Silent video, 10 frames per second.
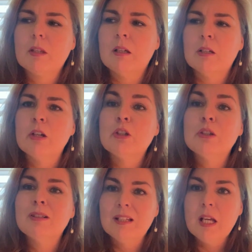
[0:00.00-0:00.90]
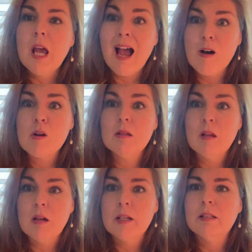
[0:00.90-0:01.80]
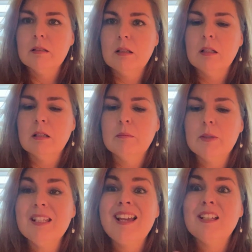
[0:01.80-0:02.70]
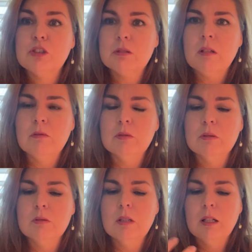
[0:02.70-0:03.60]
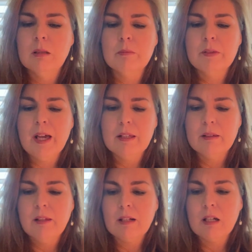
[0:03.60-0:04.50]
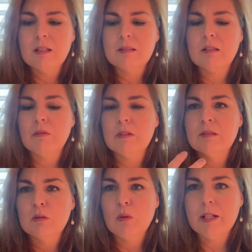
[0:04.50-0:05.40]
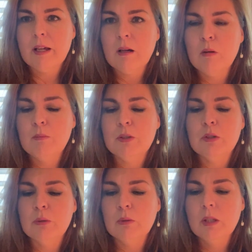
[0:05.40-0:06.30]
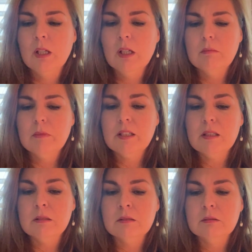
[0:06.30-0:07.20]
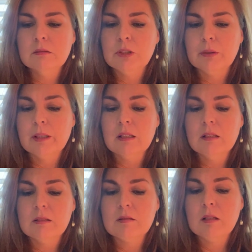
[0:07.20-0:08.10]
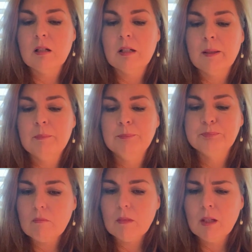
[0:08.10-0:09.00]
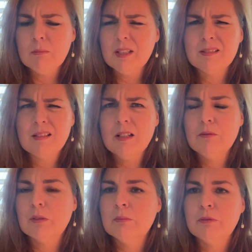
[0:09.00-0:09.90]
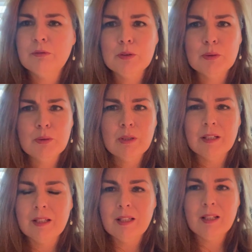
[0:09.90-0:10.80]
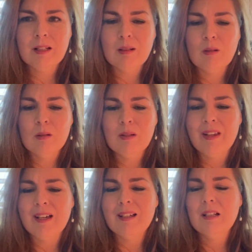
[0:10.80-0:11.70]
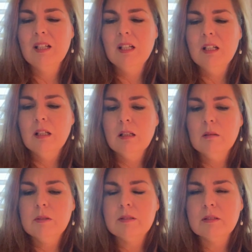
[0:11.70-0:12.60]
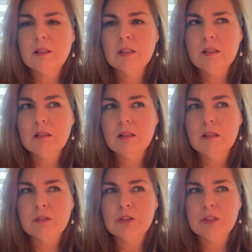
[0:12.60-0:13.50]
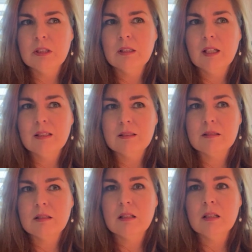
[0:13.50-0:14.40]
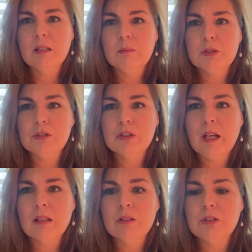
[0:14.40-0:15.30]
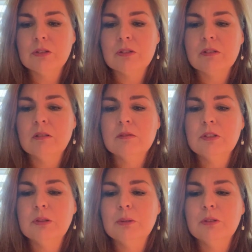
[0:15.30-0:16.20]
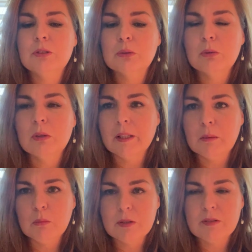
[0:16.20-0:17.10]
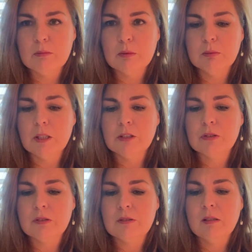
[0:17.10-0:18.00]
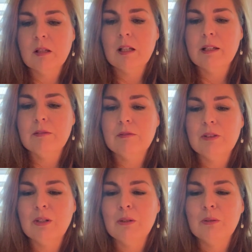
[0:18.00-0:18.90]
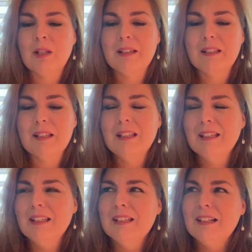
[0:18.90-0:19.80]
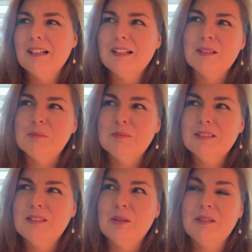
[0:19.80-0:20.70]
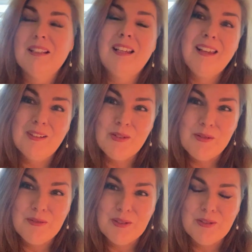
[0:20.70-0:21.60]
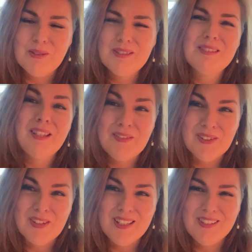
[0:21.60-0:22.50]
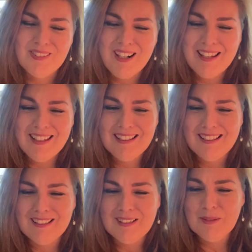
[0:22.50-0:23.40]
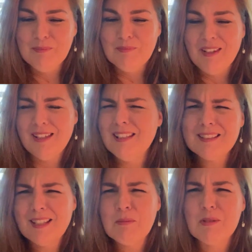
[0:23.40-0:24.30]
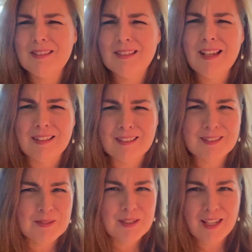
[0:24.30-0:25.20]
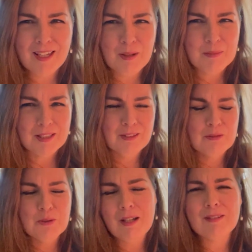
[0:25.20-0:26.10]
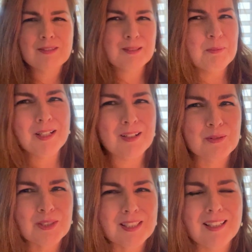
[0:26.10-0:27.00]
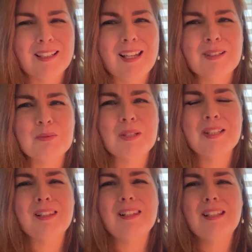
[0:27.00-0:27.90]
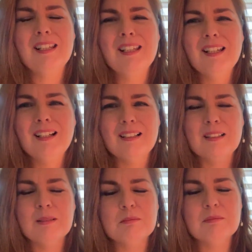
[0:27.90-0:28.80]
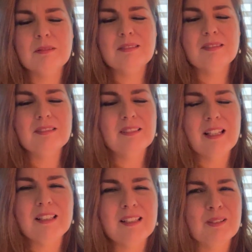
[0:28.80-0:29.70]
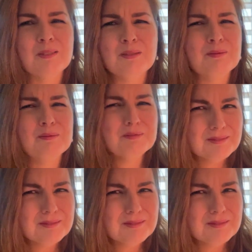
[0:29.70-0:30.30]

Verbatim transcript: a, a good alkaline uh, pH level. Um, that, that kind of stuff is going to help you heal during this time. Um, but aside from food and eating and all of that, um, it's a good energy at this time to challenge yourself to enjoy more simple pleasures in life. You know, like, um, don't inhale the food, savor it, right? Um, and the same with sex, okay? I mean, if you have somebody to really connect with, um, you know,